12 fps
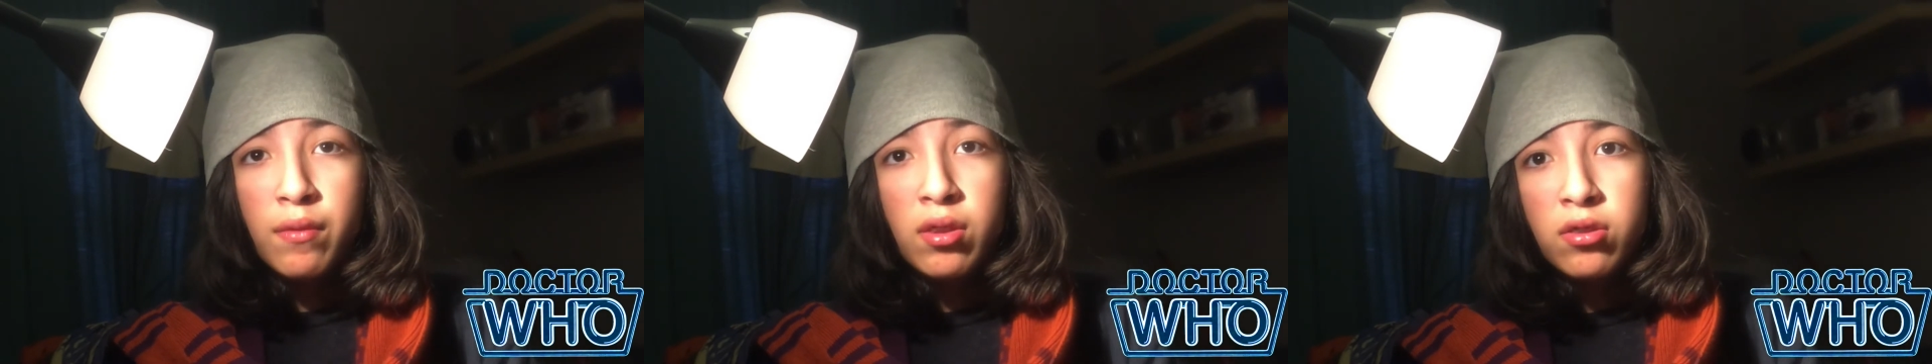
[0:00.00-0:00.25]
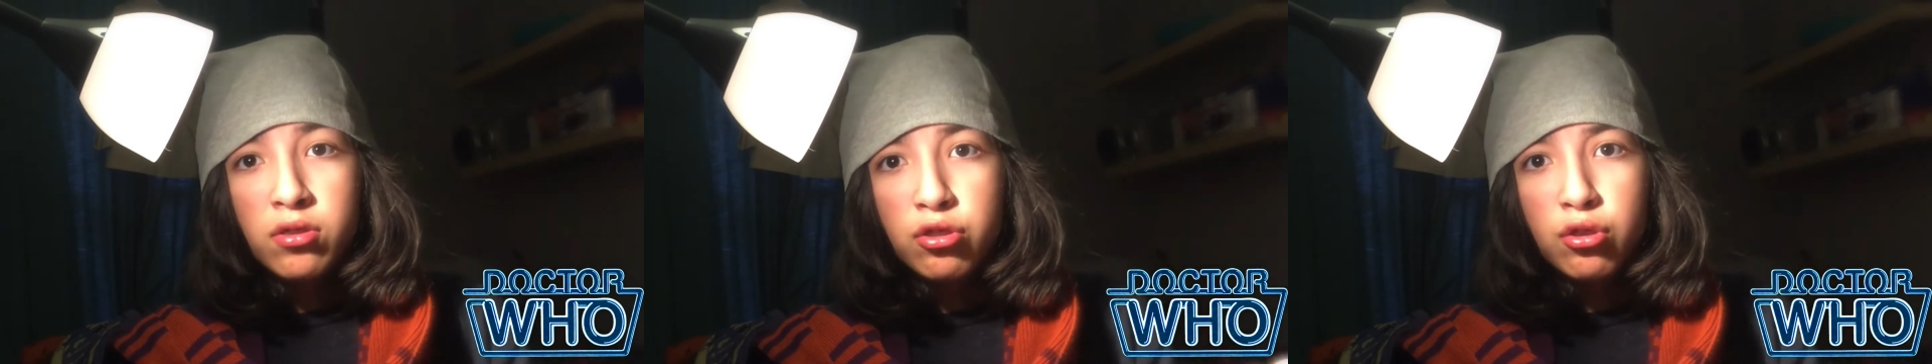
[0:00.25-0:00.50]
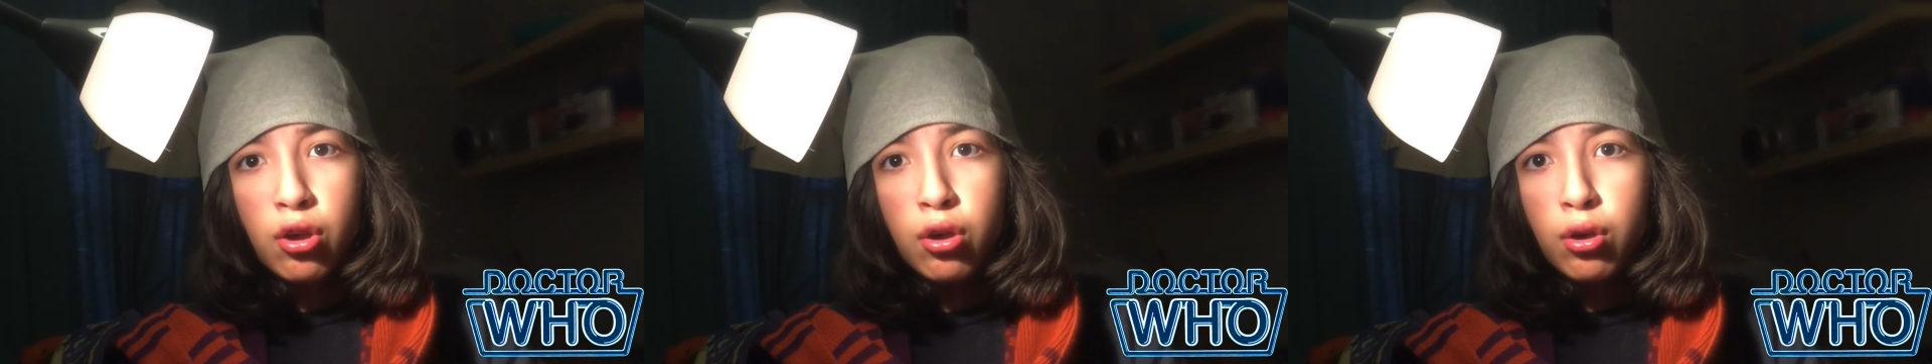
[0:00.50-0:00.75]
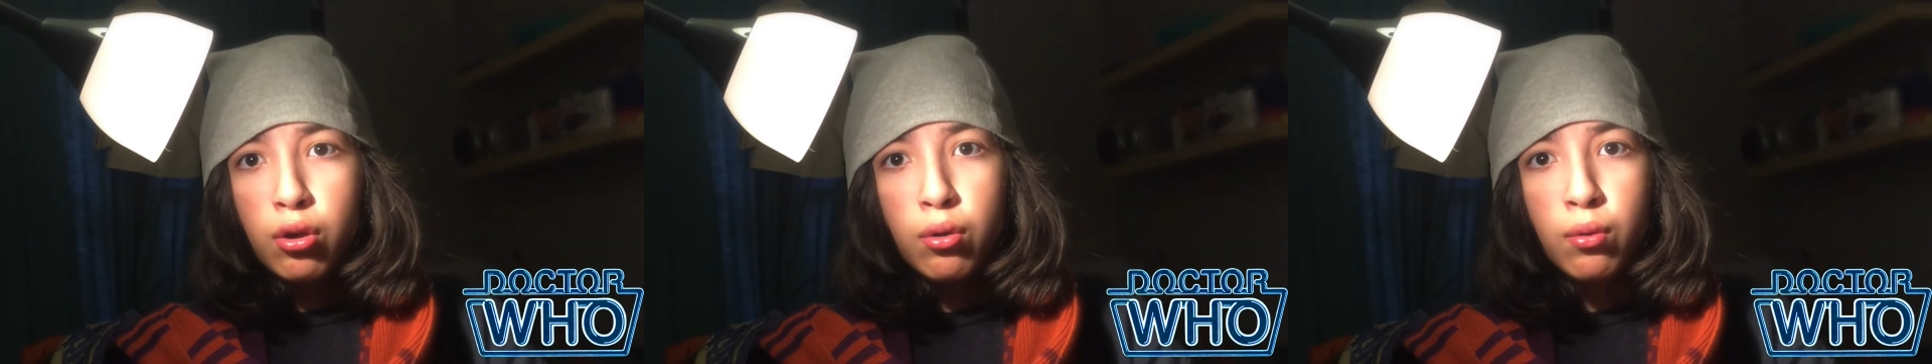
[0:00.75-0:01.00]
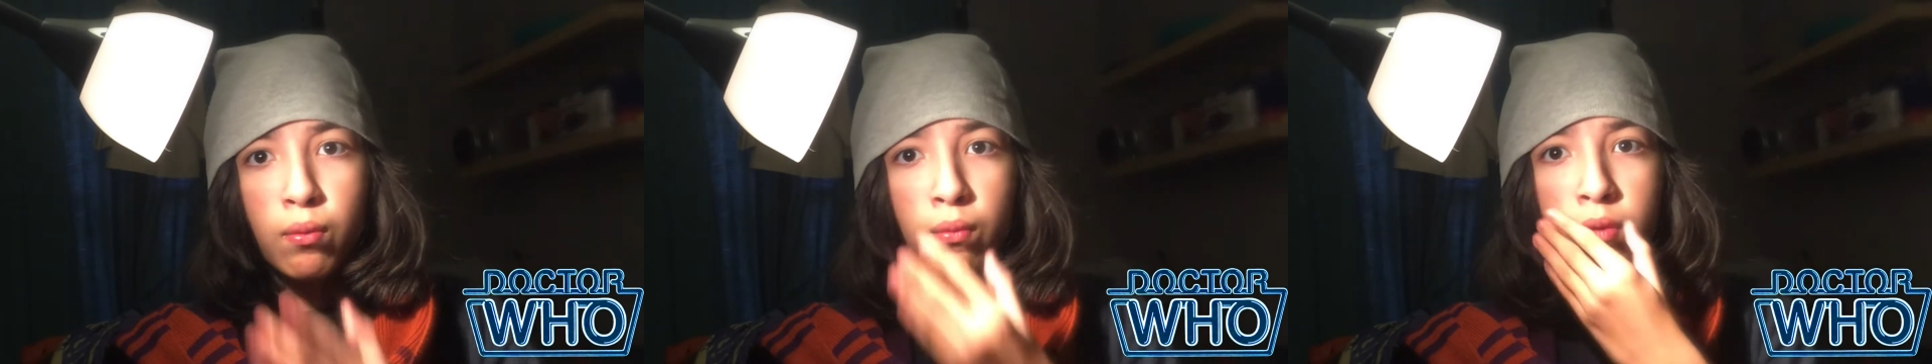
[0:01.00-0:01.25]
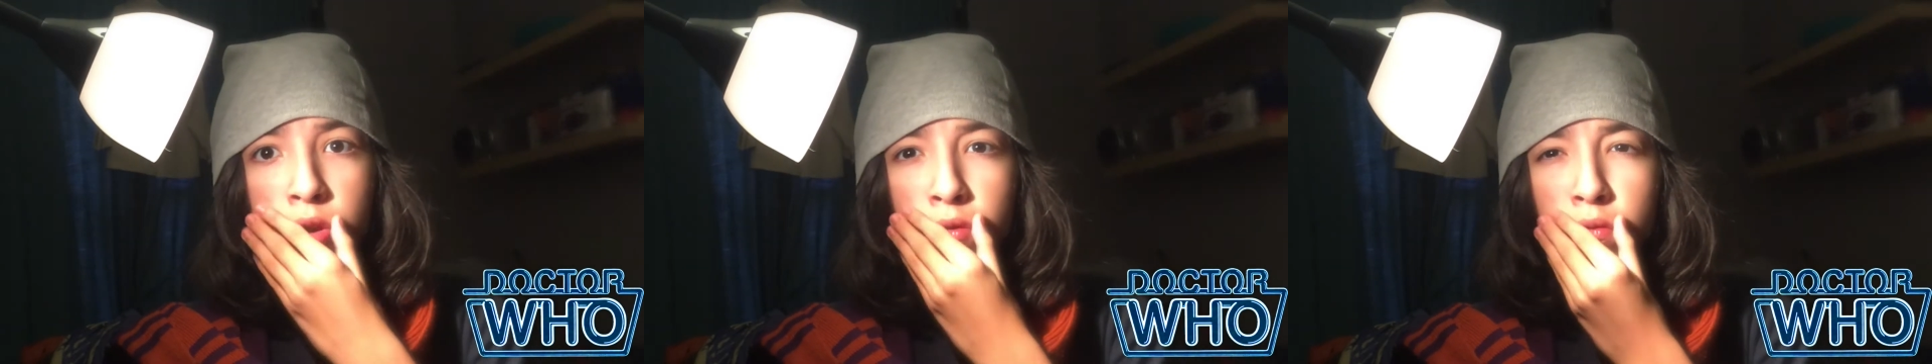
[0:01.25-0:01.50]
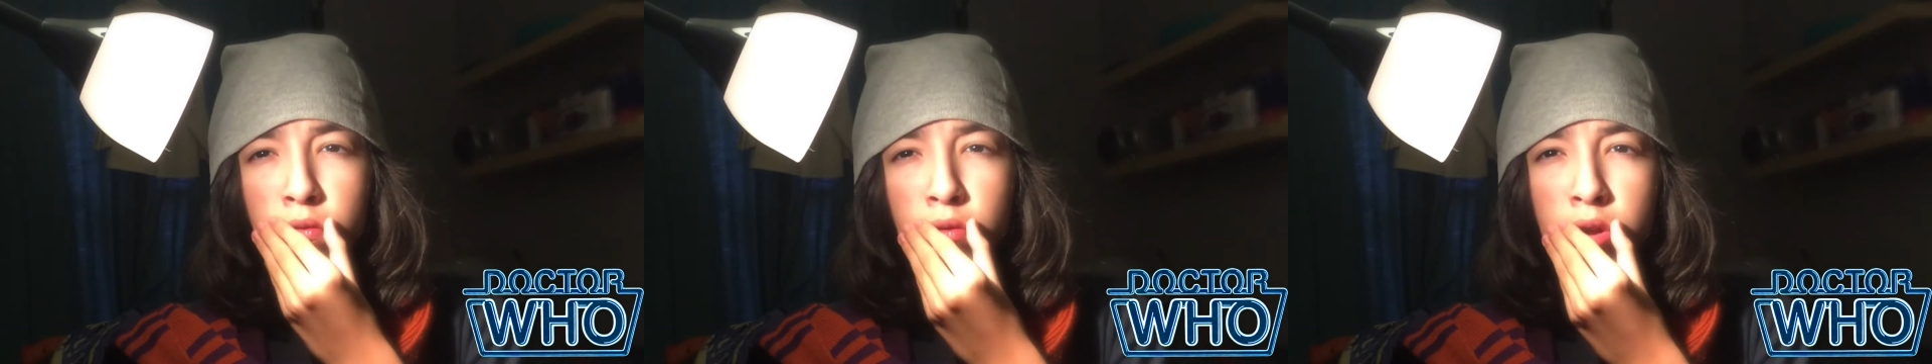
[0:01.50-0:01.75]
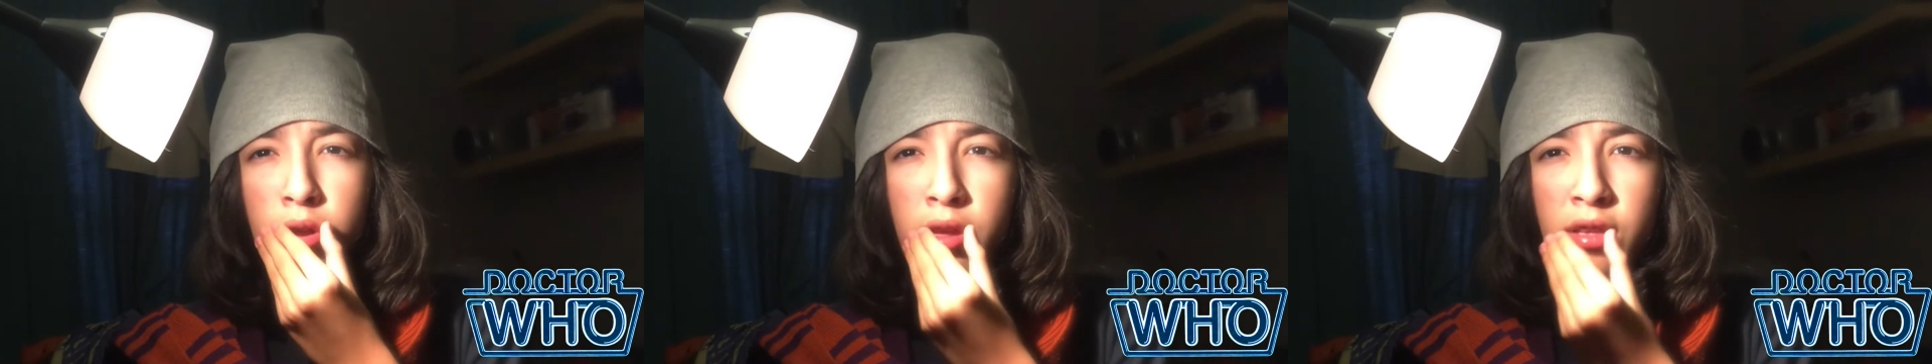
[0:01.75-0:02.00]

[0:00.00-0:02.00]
So, we don't really,